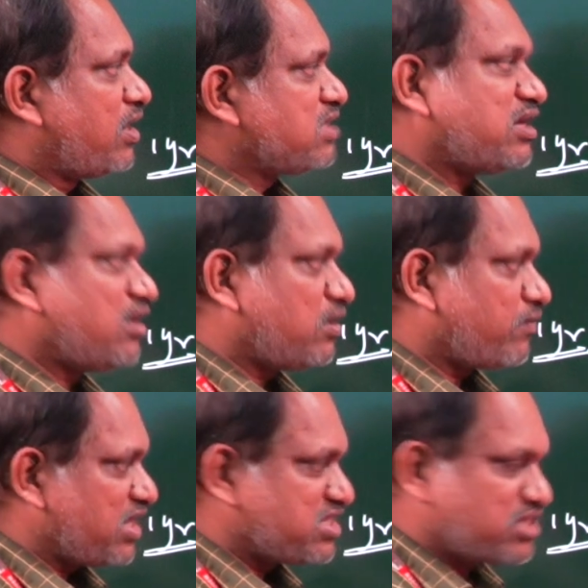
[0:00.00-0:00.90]
days
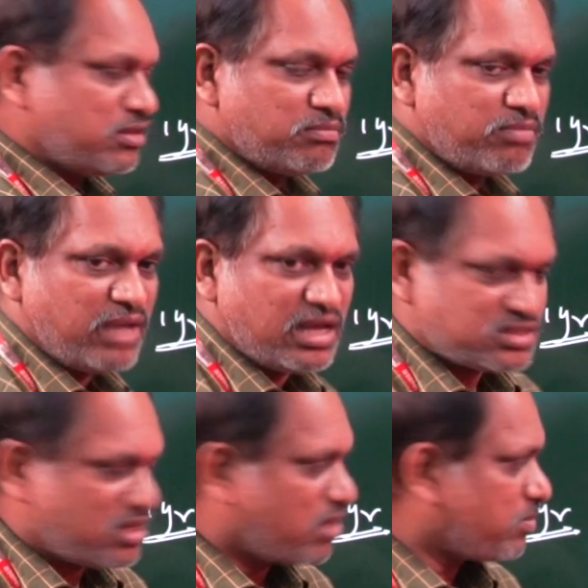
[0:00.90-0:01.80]
identification
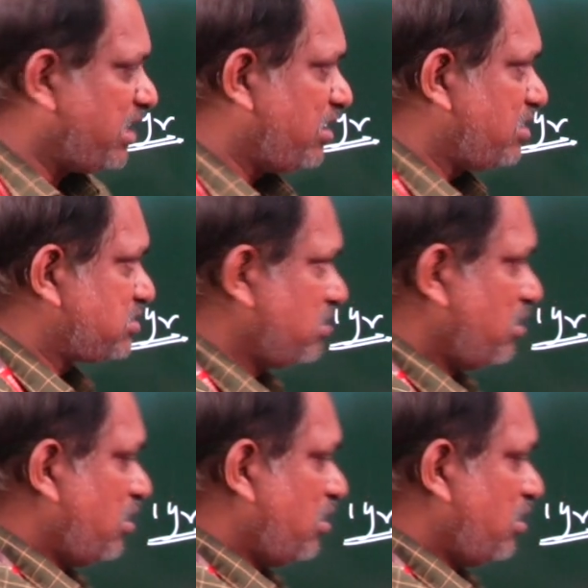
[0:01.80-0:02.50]
plus or minus.